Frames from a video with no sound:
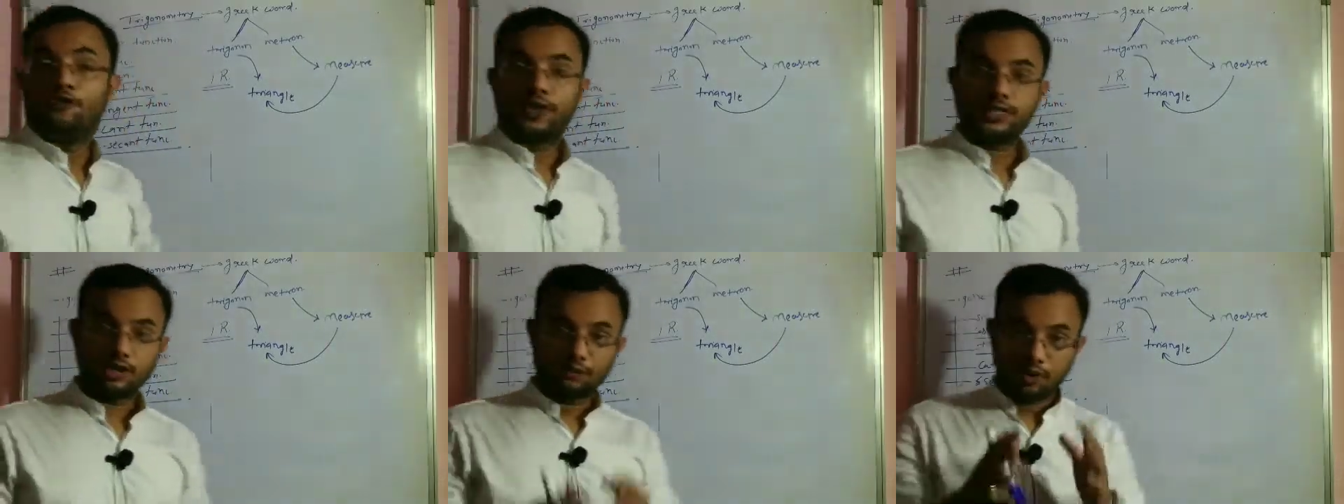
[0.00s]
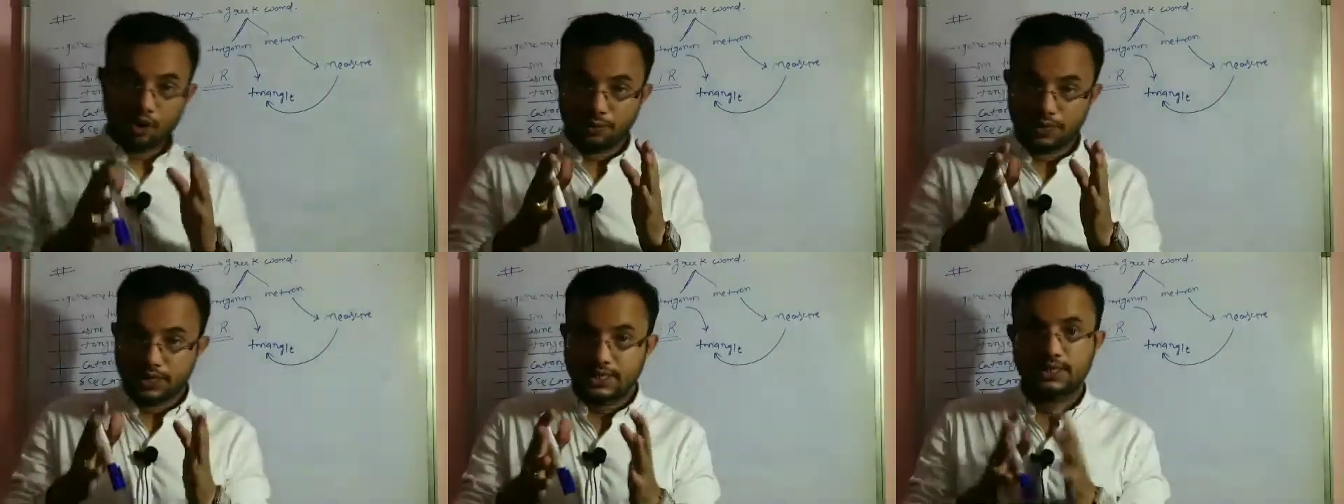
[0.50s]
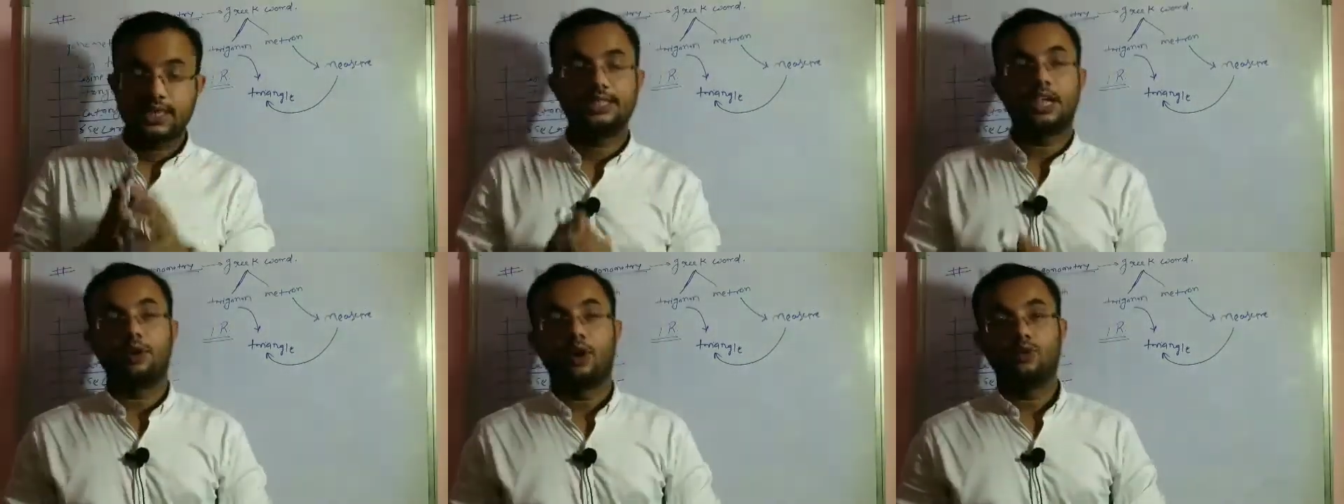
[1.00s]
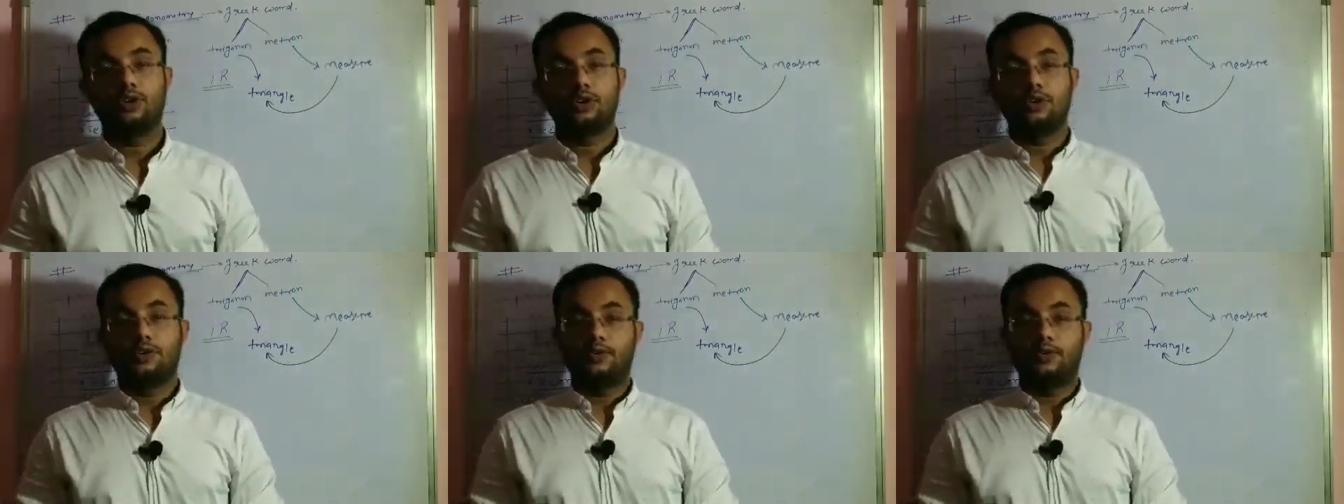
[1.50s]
First of all, we discuss about